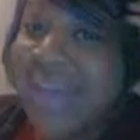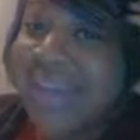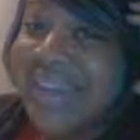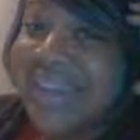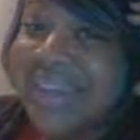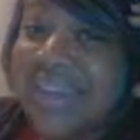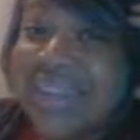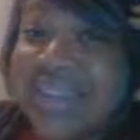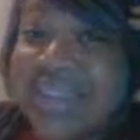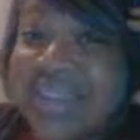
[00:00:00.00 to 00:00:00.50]

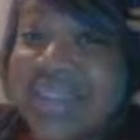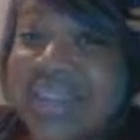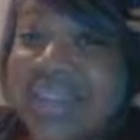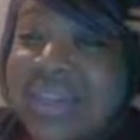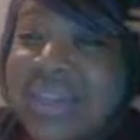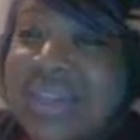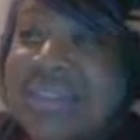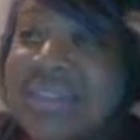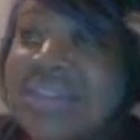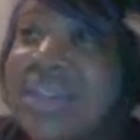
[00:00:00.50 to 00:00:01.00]

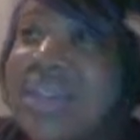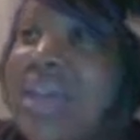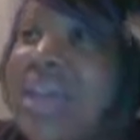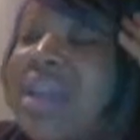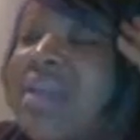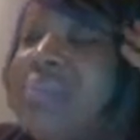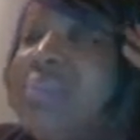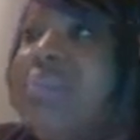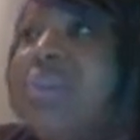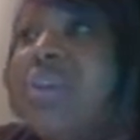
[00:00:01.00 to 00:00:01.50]
ideas
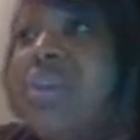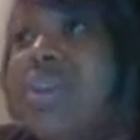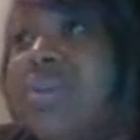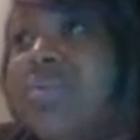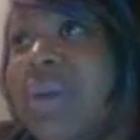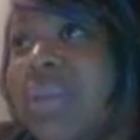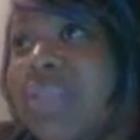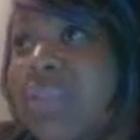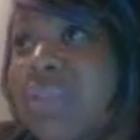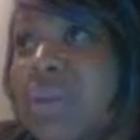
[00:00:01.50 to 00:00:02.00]
and
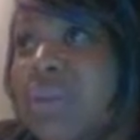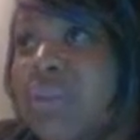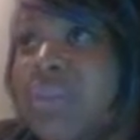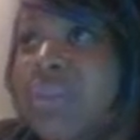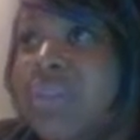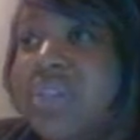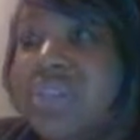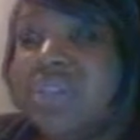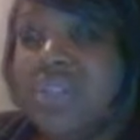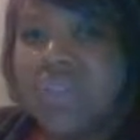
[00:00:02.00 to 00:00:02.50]
putting
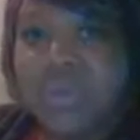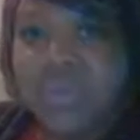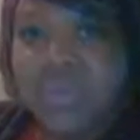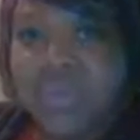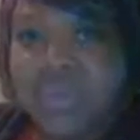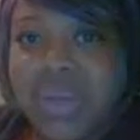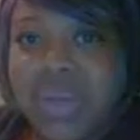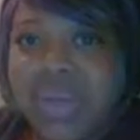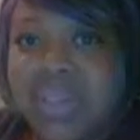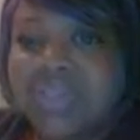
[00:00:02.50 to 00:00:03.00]
myself in a
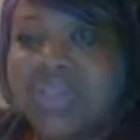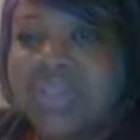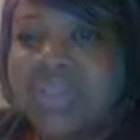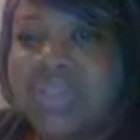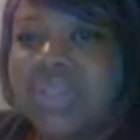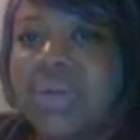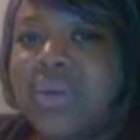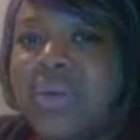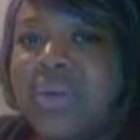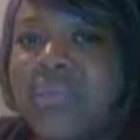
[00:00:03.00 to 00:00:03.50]
certain place, in a
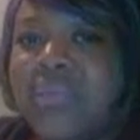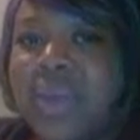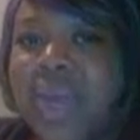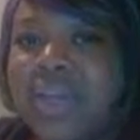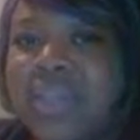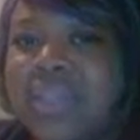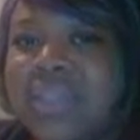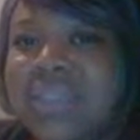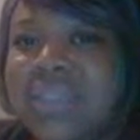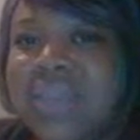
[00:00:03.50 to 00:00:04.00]
certain
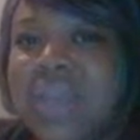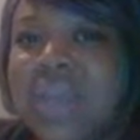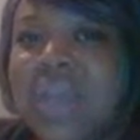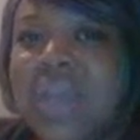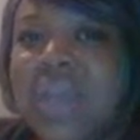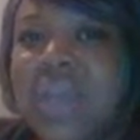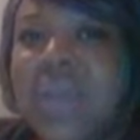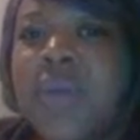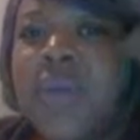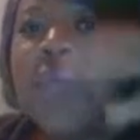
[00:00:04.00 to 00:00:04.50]
mindset,